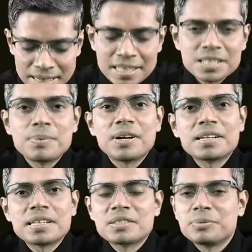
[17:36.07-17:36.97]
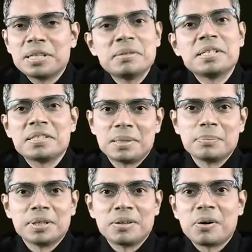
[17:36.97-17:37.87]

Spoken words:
next part is very simple.